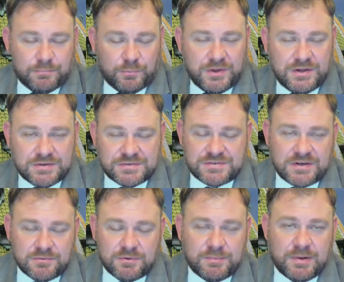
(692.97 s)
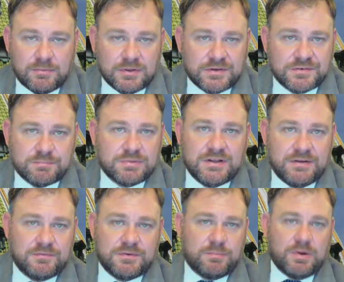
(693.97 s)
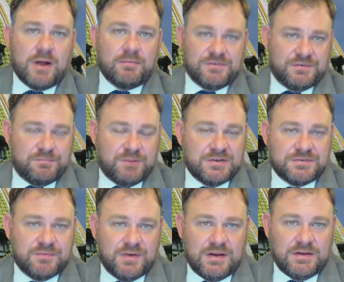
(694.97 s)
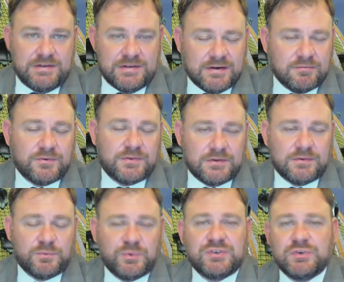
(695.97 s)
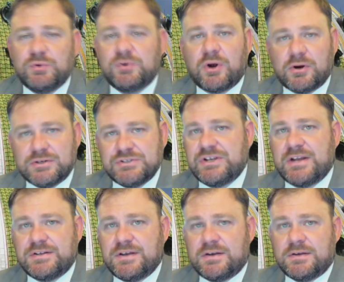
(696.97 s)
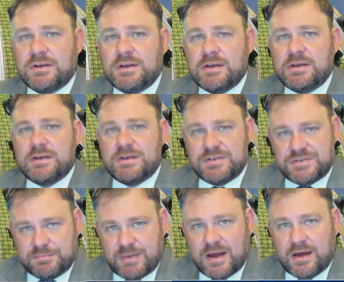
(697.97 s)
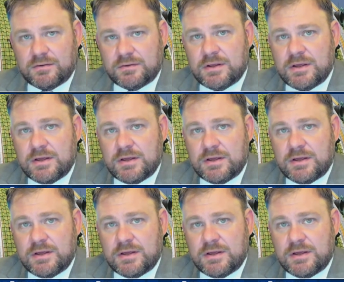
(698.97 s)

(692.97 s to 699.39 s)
We as Senate Republicans believe in the promise of Pennsylvania, and everything that we do in our agenda is about